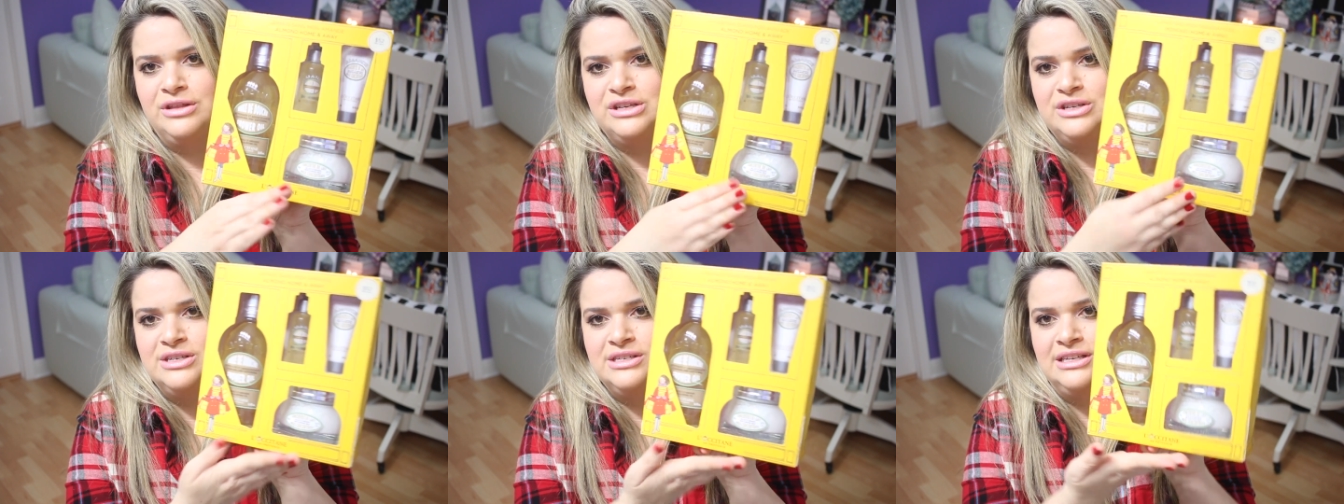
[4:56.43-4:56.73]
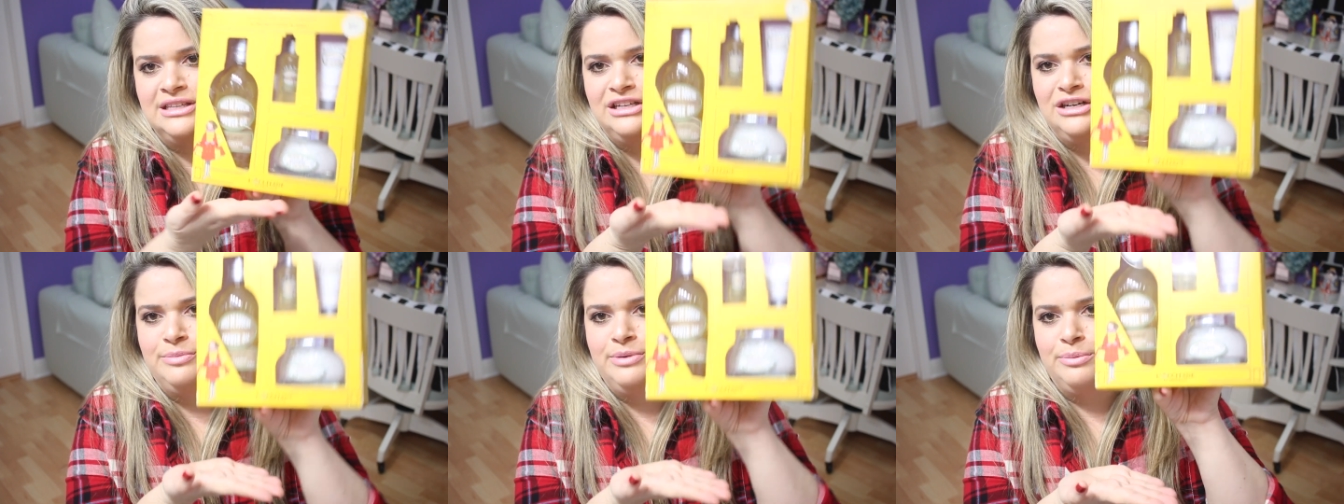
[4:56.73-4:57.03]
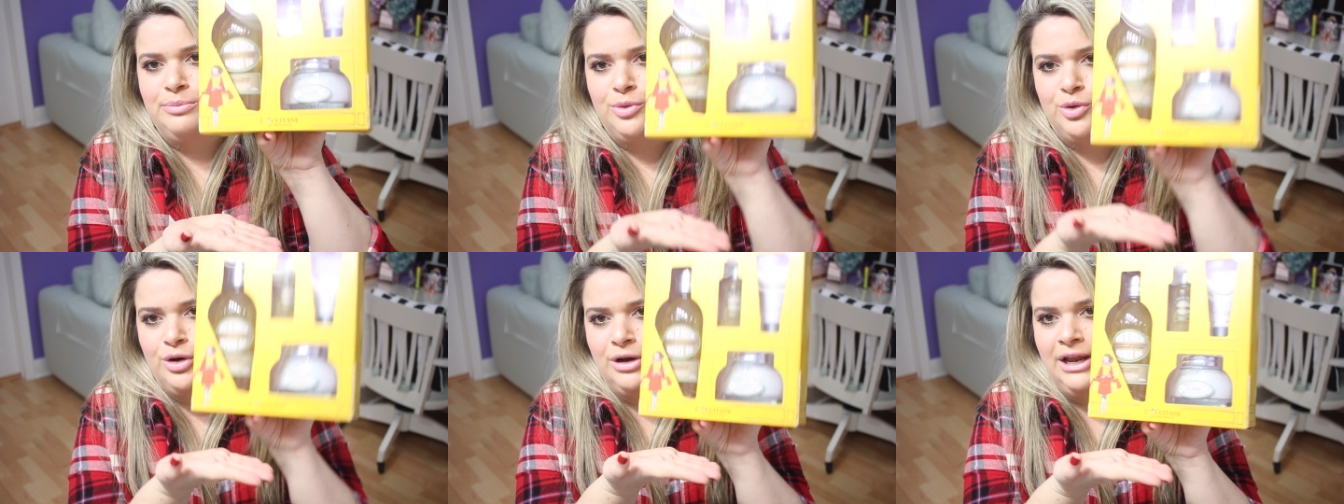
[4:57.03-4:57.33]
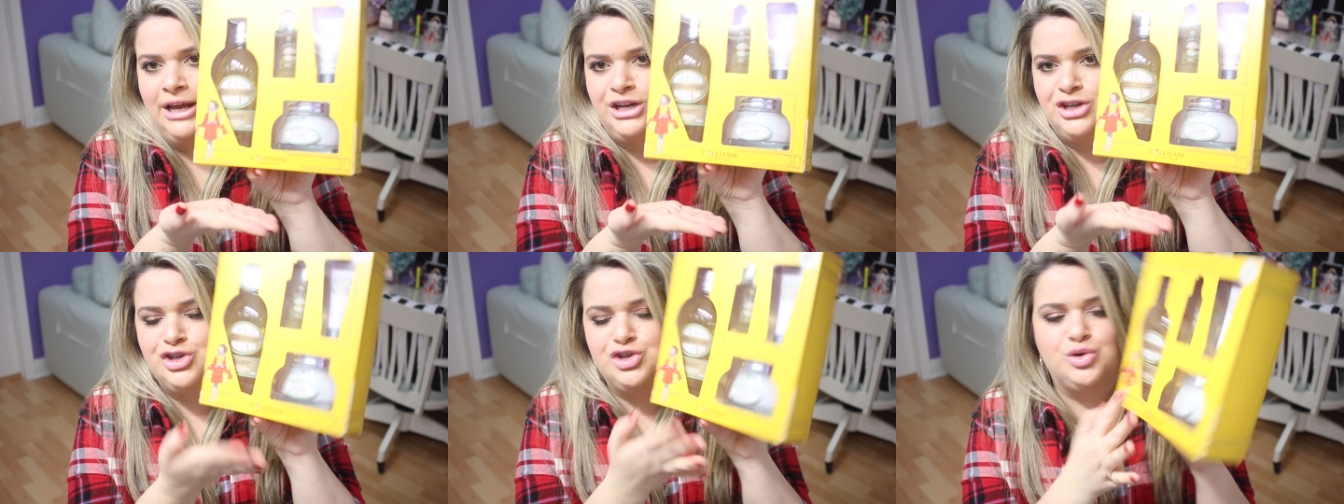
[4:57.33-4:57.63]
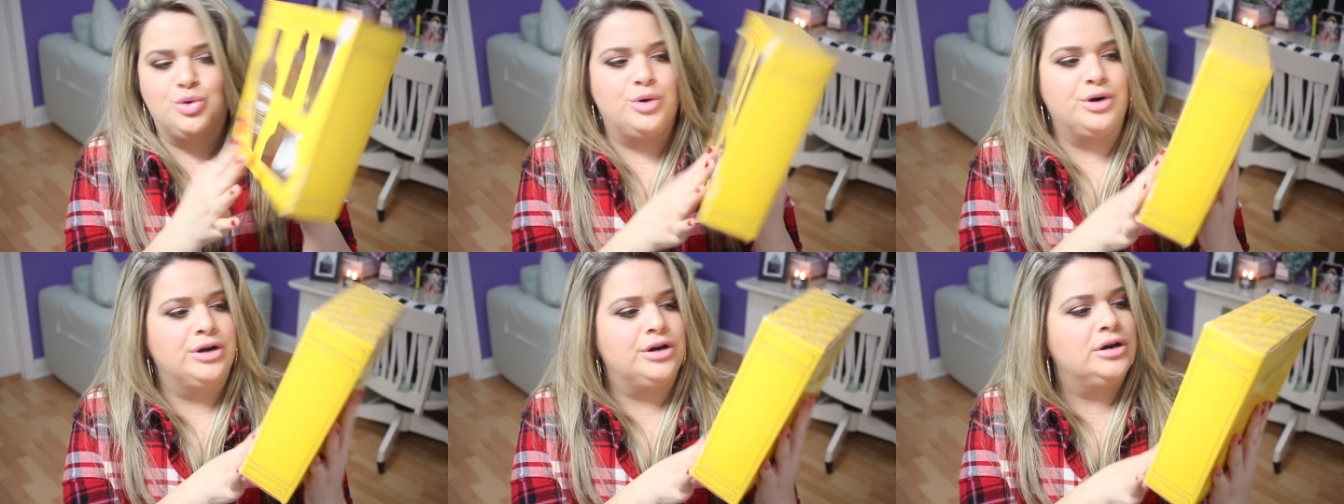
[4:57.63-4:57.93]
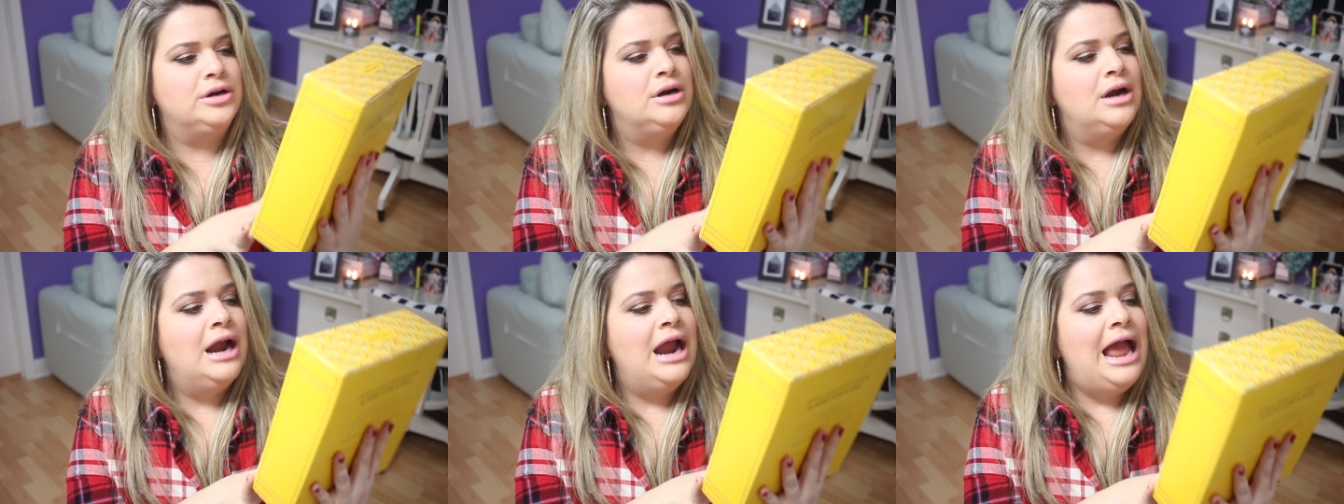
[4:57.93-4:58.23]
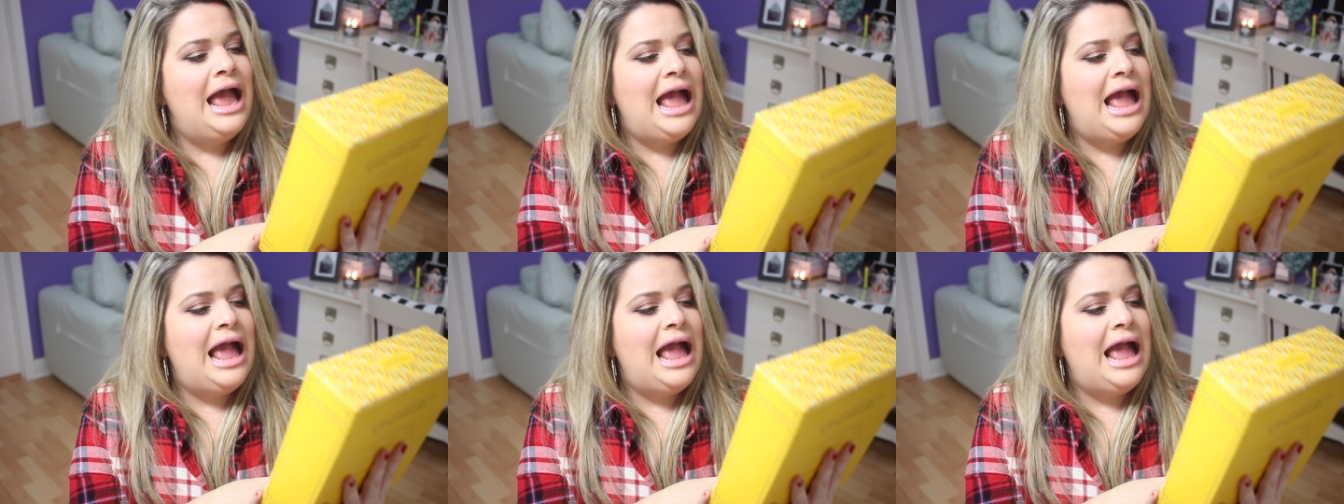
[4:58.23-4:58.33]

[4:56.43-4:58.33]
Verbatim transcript: This is a little bit more like shorter.